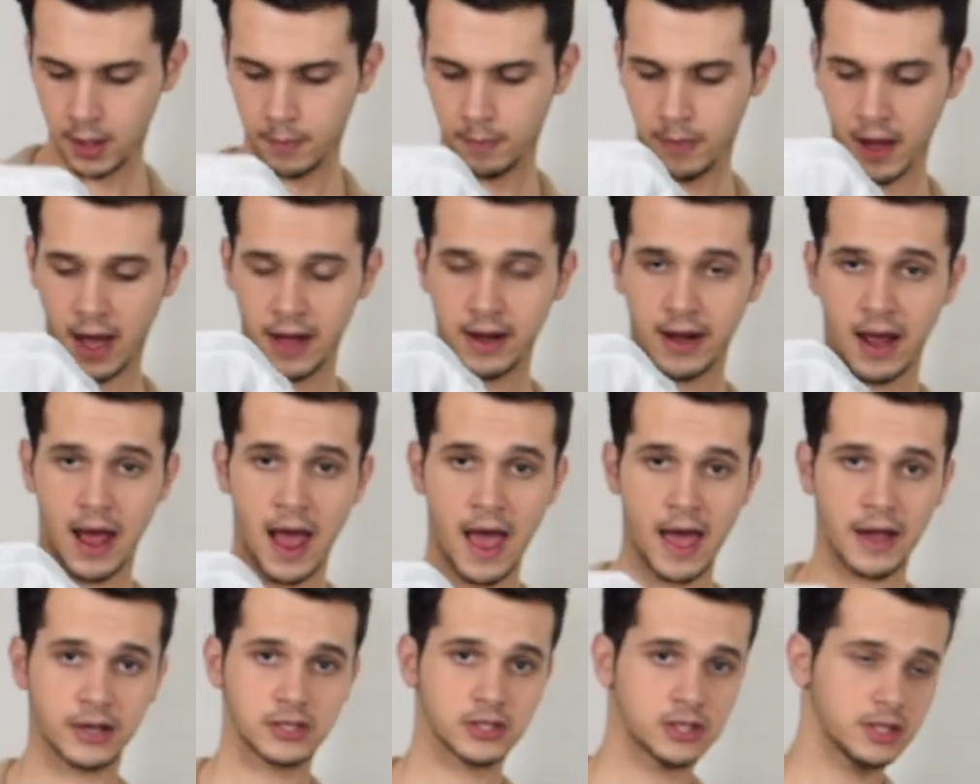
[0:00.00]
But
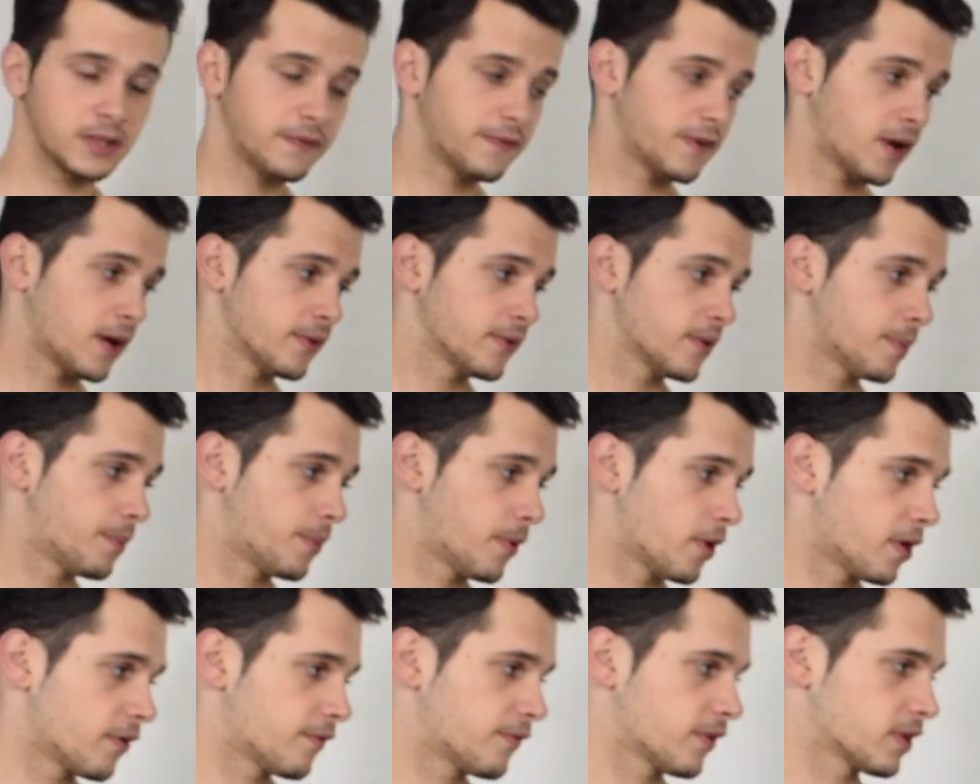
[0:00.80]
I actually found the
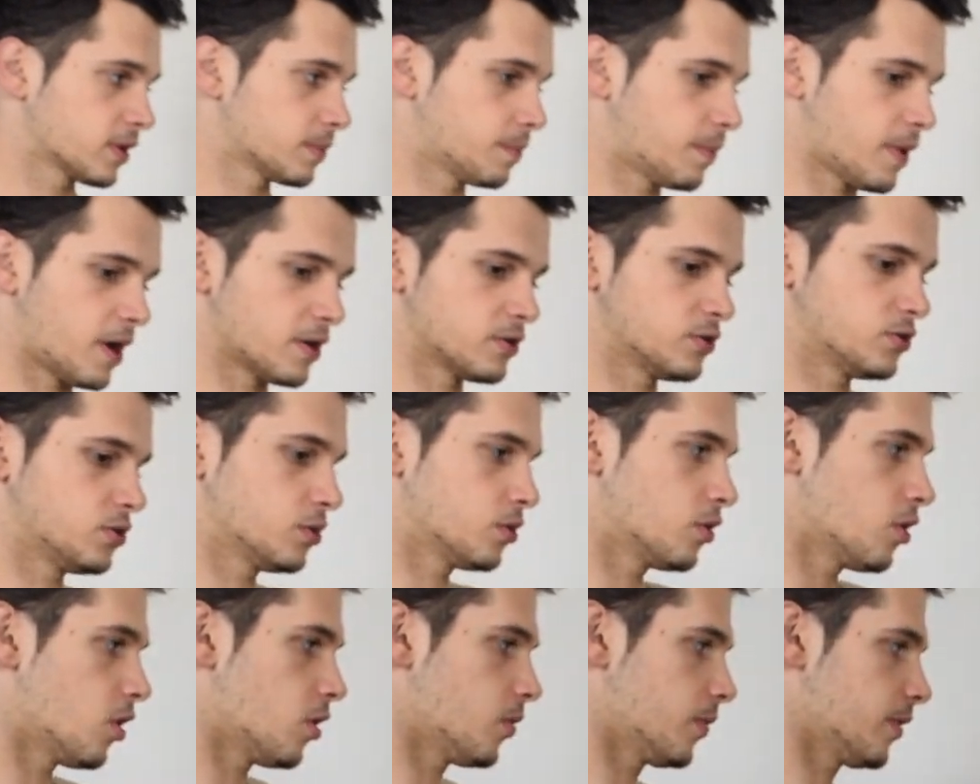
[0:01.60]
perfect pants to
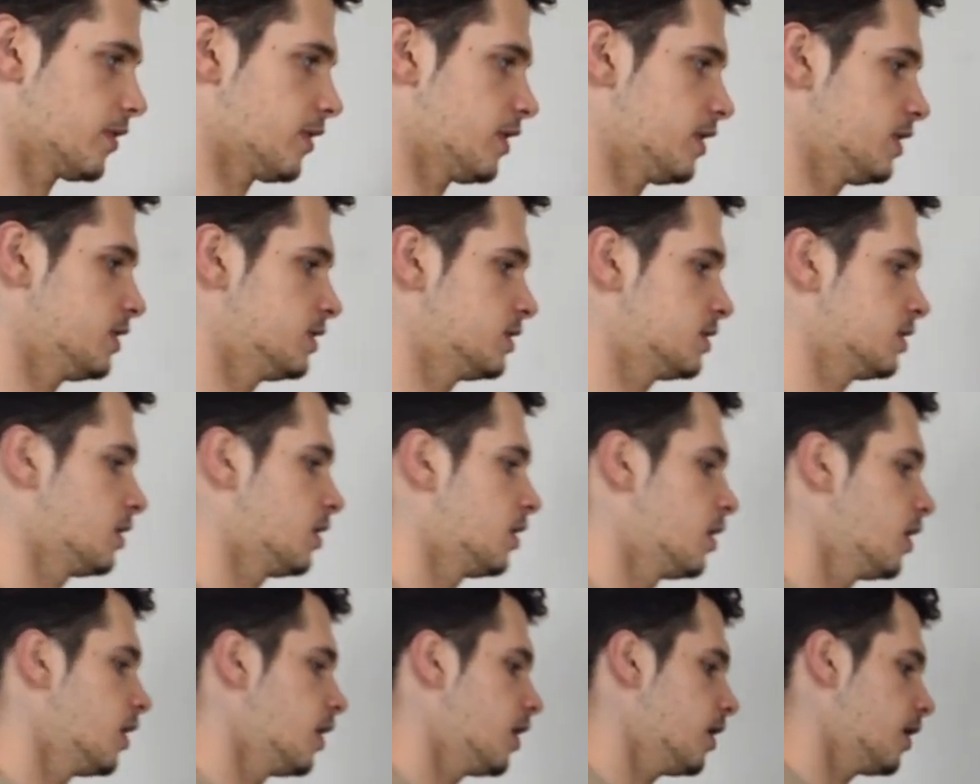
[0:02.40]
go with these,
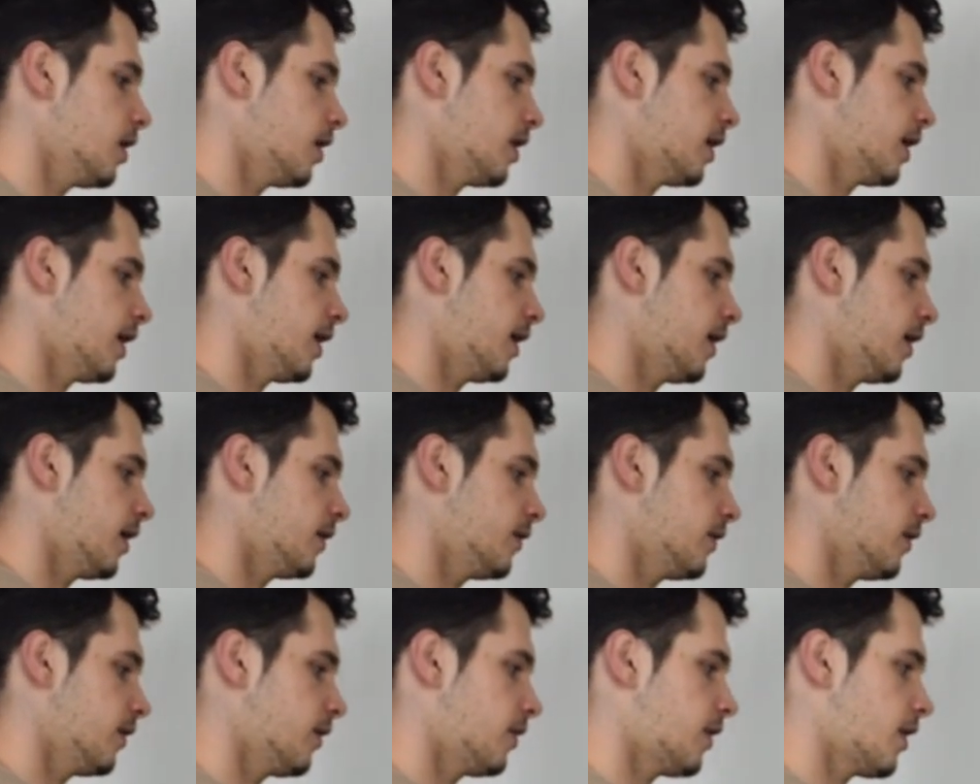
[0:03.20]

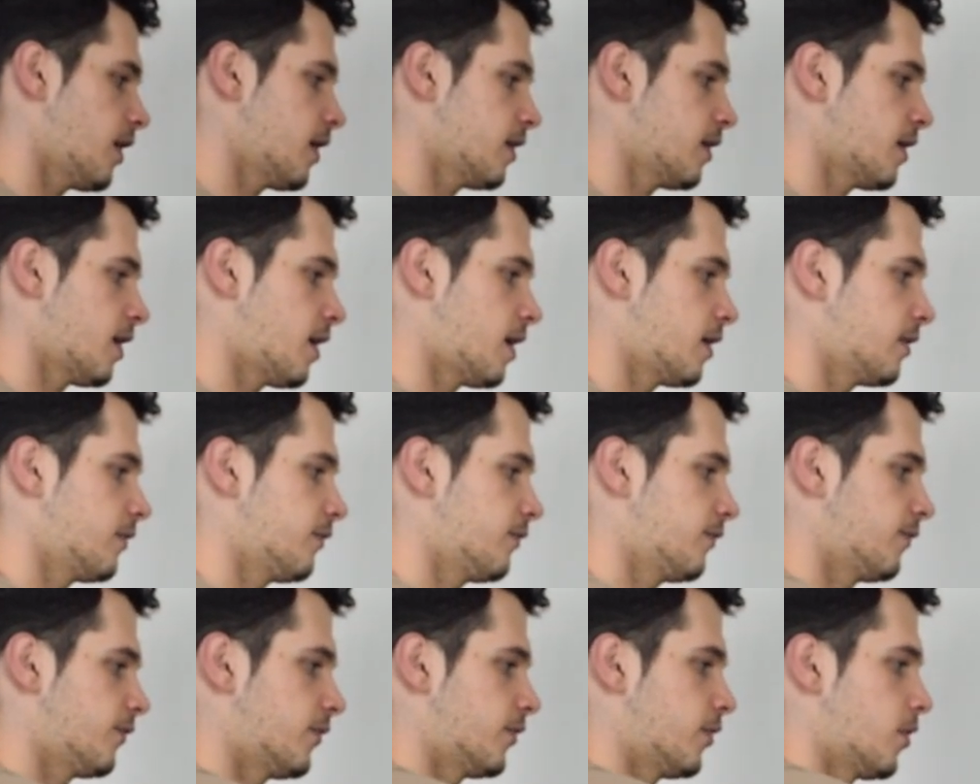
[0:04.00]
and they are
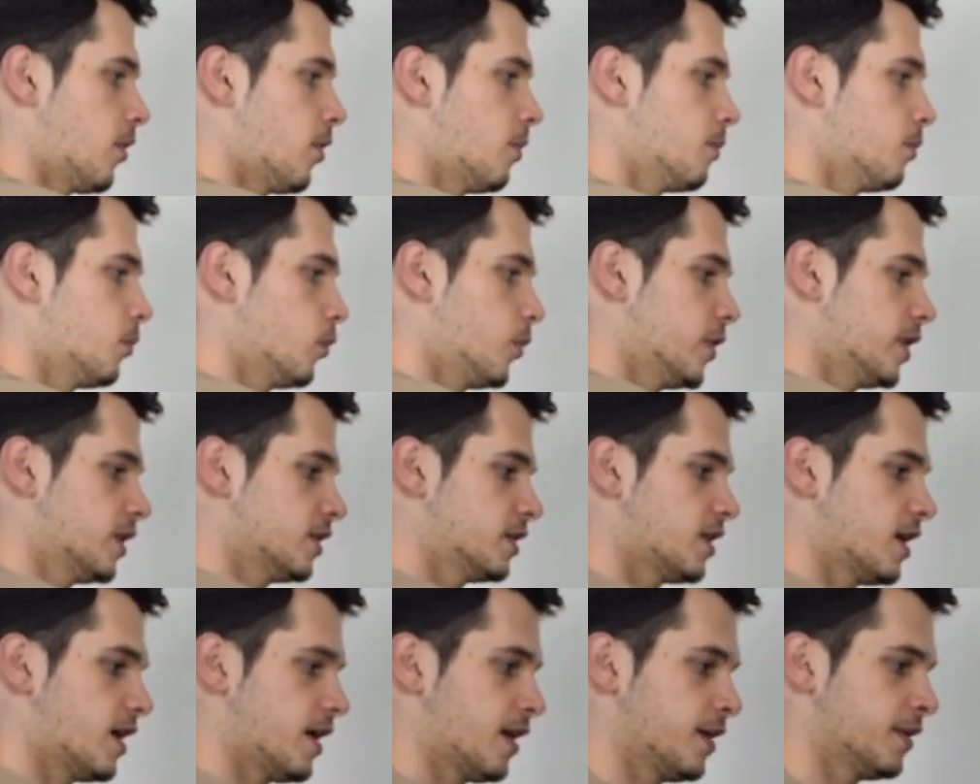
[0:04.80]
from
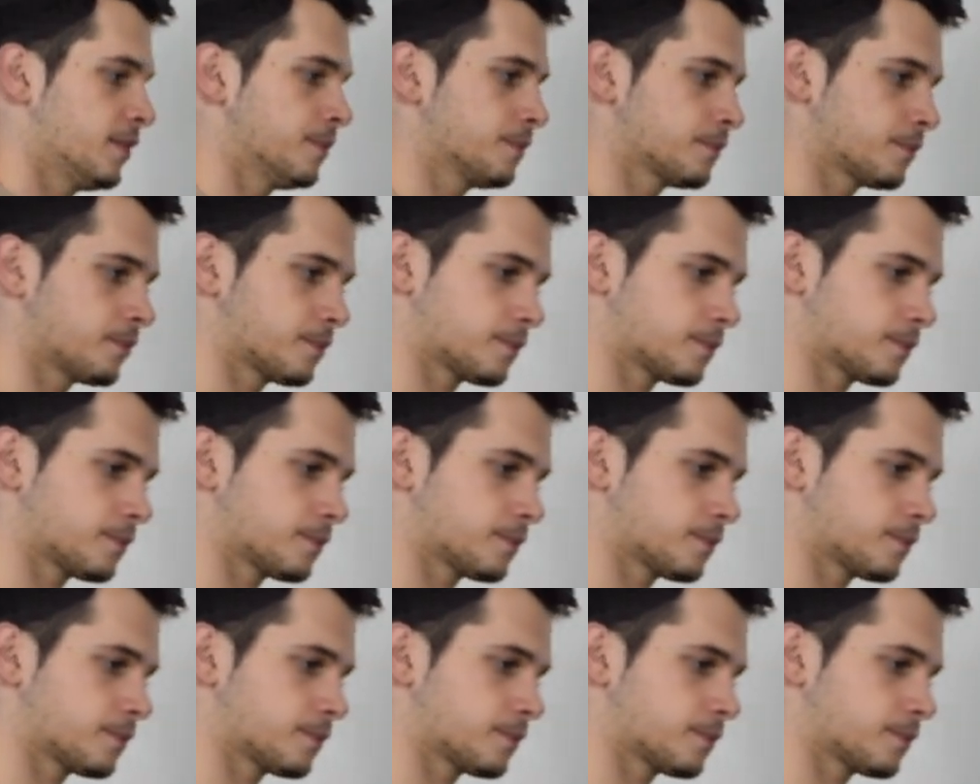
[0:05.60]
Weekday.